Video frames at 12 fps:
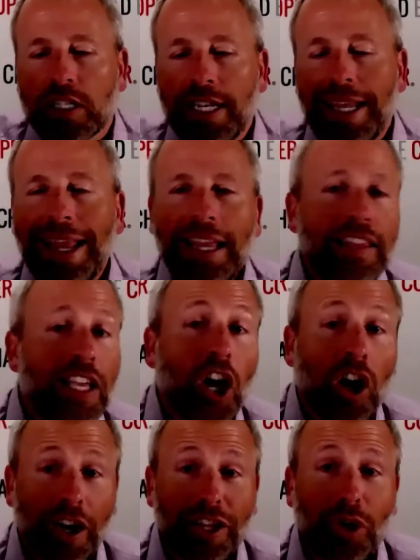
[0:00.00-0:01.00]
today the
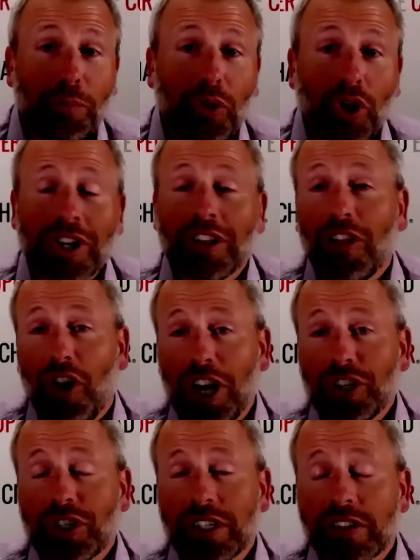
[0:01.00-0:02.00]
audiobook
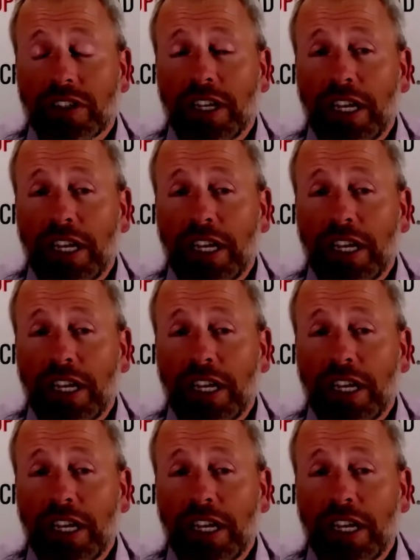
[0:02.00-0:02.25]
launches,